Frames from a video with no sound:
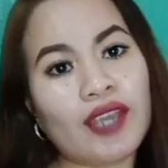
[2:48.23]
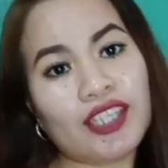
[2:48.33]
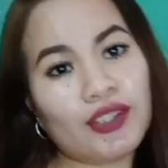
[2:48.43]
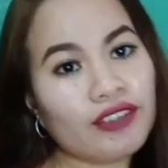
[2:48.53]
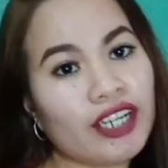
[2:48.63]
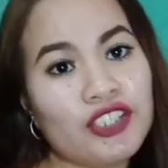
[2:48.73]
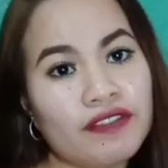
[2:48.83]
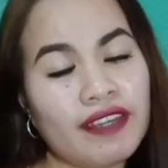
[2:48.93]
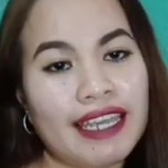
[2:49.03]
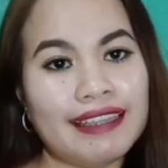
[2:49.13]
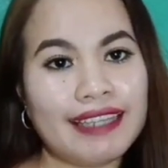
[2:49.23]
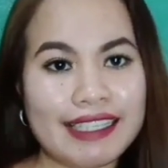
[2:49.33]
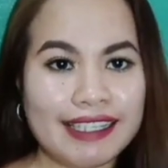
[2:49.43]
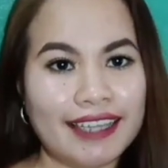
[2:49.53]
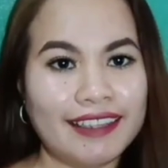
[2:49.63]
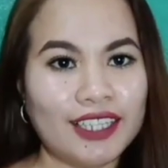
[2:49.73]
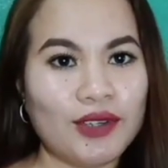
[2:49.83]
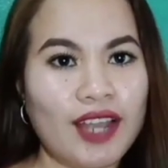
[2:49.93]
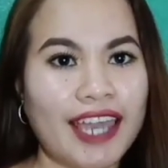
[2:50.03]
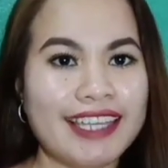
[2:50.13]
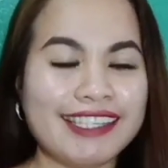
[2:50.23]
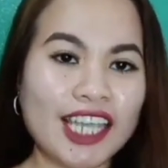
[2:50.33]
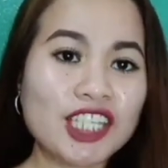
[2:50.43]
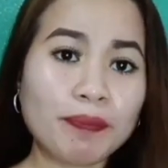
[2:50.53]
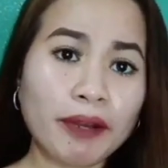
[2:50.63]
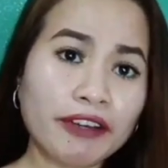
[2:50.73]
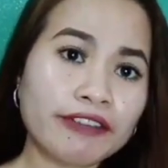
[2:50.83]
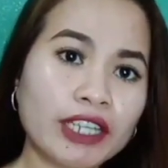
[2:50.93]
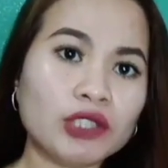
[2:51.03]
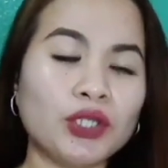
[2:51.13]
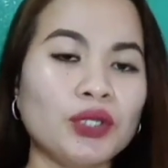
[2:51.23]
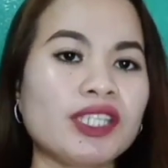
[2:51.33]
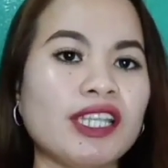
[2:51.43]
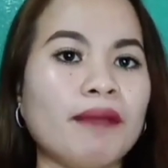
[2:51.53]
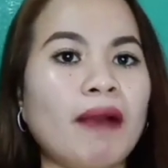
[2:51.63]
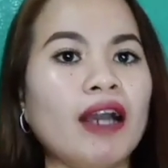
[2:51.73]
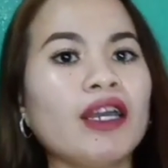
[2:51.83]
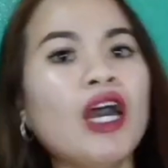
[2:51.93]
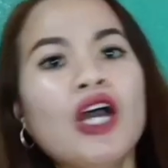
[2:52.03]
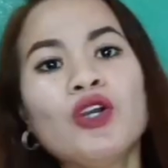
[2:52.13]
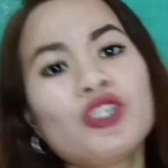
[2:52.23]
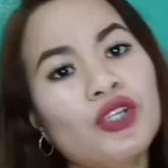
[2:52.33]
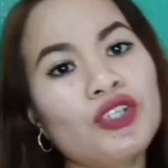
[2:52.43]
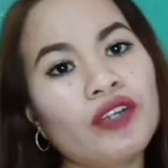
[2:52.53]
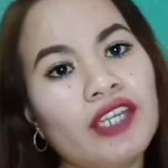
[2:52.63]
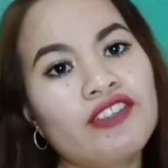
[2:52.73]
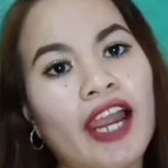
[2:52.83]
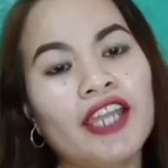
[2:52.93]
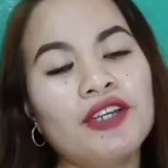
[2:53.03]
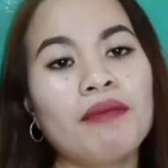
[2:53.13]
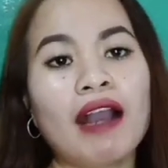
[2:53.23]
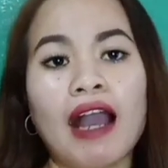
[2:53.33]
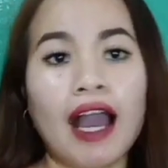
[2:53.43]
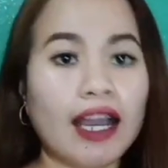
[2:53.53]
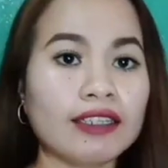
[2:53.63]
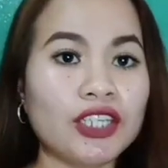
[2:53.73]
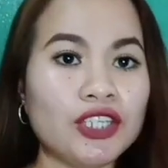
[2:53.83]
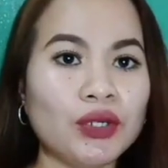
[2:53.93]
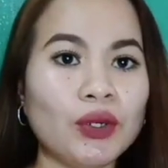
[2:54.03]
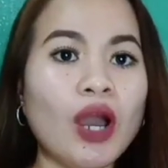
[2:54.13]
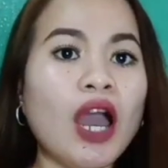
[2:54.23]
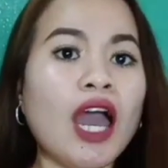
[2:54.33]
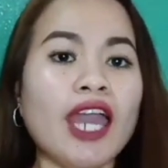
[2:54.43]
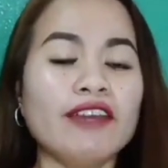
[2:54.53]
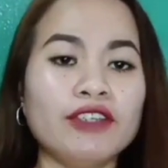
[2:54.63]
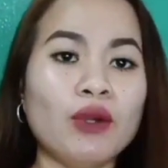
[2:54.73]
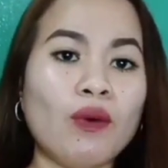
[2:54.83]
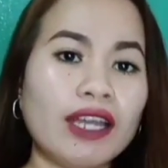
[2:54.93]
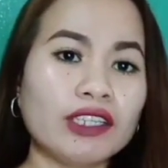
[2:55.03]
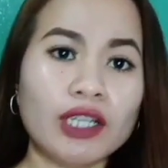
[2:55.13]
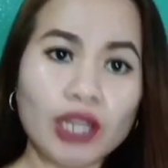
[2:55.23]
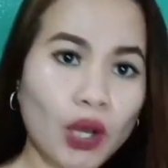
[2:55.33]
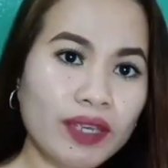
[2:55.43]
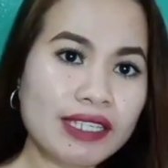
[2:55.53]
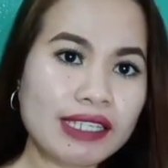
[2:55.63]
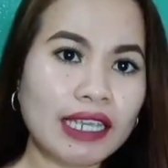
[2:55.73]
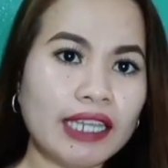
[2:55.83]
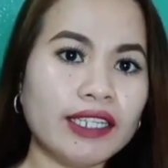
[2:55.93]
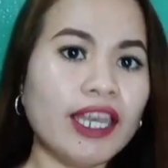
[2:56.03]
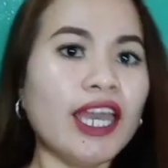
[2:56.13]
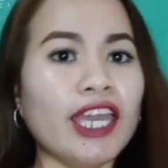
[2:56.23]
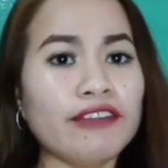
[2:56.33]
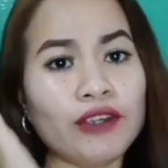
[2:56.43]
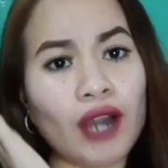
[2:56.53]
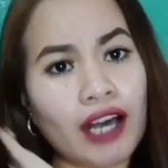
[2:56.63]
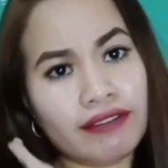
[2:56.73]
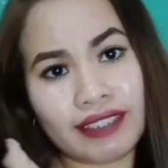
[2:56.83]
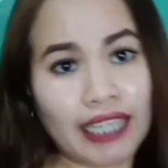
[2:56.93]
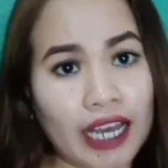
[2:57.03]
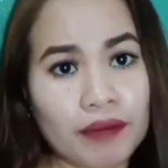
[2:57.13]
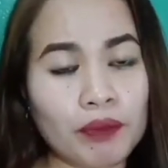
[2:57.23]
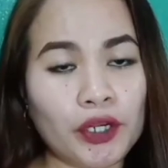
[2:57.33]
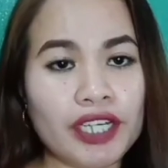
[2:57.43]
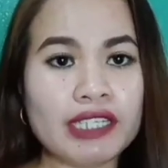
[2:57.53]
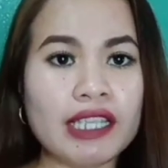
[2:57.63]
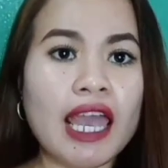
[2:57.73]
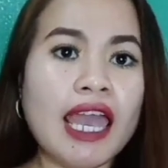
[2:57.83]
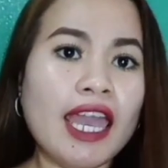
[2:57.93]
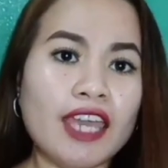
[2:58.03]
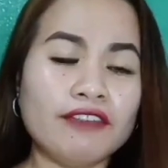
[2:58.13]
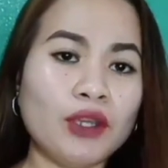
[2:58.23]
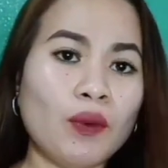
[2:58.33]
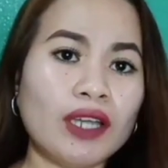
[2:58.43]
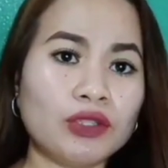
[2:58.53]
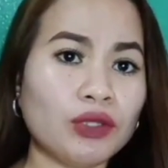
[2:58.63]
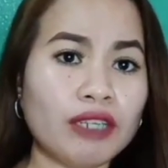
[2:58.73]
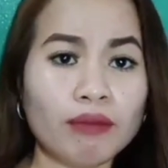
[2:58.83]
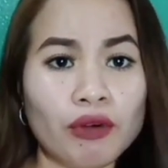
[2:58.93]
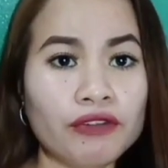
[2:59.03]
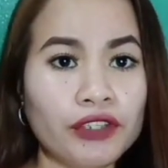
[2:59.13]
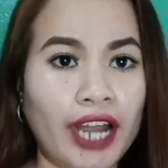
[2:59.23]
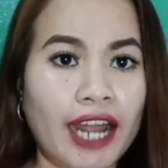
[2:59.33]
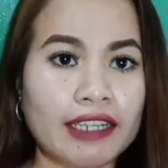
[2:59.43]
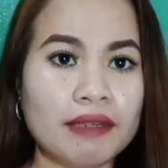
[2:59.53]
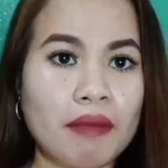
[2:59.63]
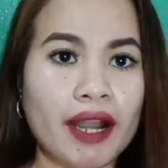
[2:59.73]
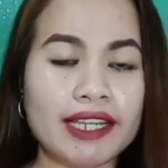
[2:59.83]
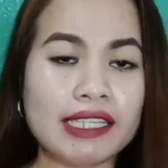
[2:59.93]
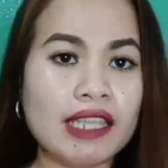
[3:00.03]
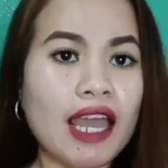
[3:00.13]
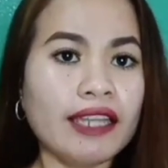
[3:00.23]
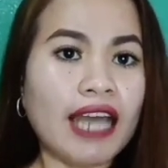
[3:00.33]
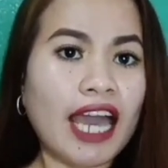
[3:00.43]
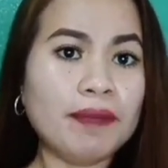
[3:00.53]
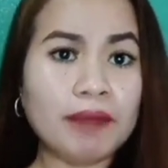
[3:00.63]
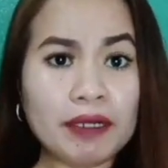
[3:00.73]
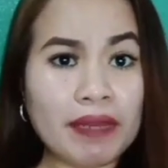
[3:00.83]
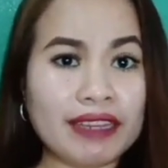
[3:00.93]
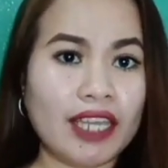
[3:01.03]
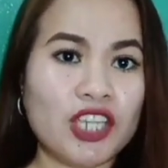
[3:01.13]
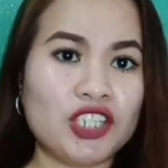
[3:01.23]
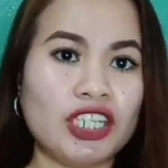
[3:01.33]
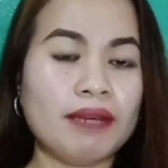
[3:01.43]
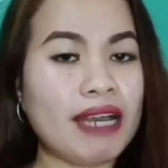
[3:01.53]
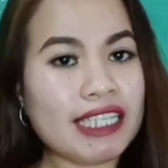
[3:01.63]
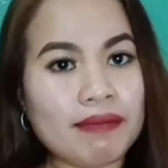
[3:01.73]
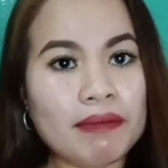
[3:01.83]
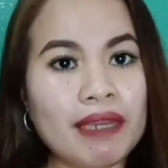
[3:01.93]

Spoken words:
So, itong rejuvenating set na to, guys, it's perfect to use kapag gusto nyong i-dry yung mga acne nyo, if you want glowing skin, if you have clogged pores, if you want to remove your acne marks, hyperpigmentation na mas